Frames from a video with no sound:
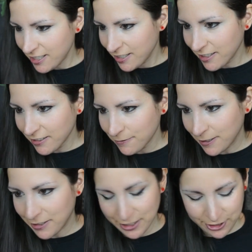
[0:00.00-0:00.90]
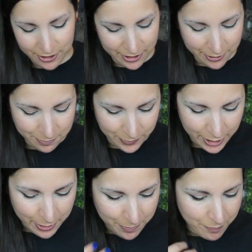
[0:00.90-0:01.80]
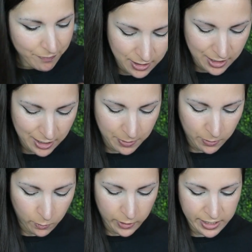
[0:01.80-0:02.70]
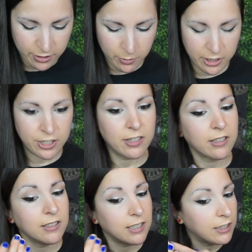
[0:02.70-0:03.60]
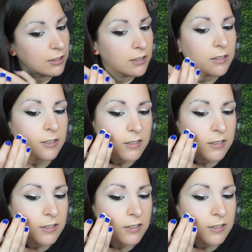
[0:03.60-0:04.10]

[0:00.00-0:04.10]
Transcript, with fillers: Yeah, foundation, yeah, okay. I put way too much in the container.